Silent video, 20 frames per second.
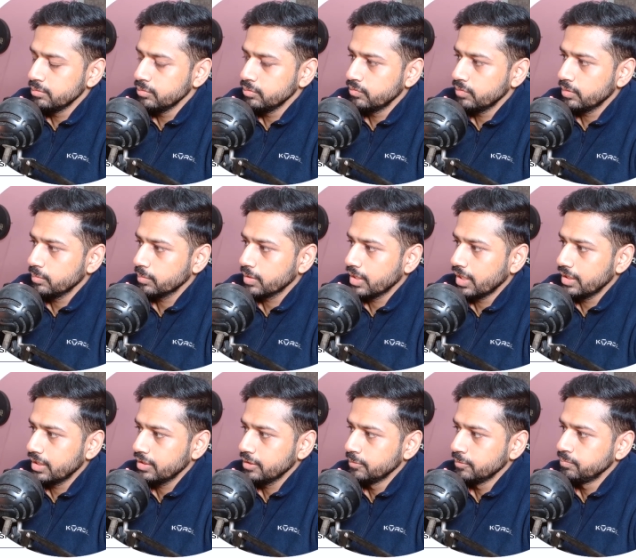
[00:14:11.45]
from
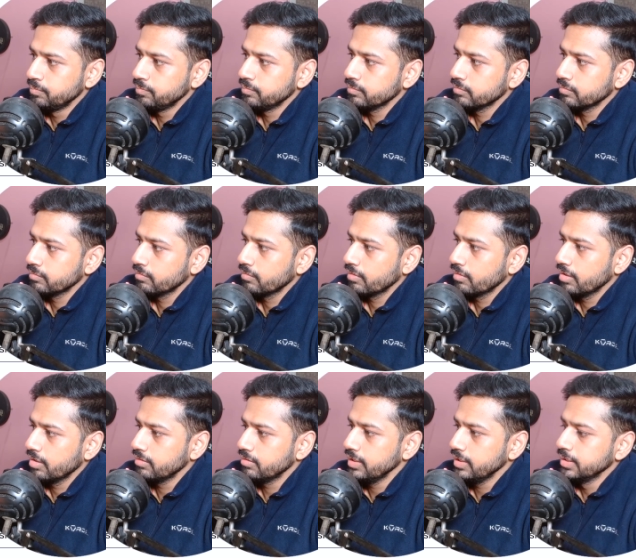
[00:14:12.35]
cart,
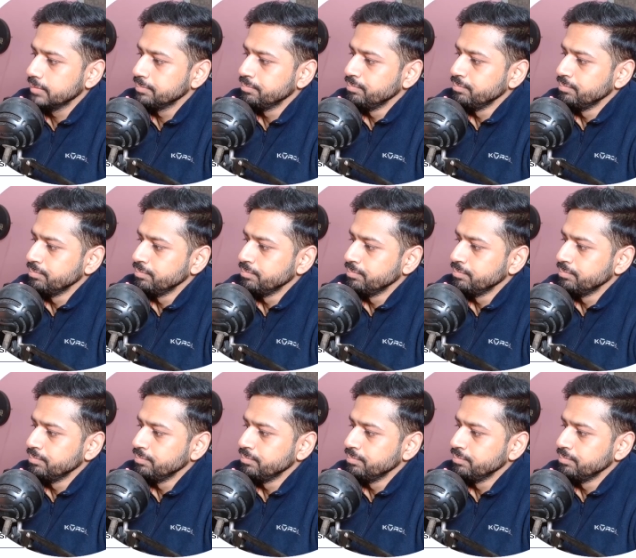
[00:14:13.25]
right?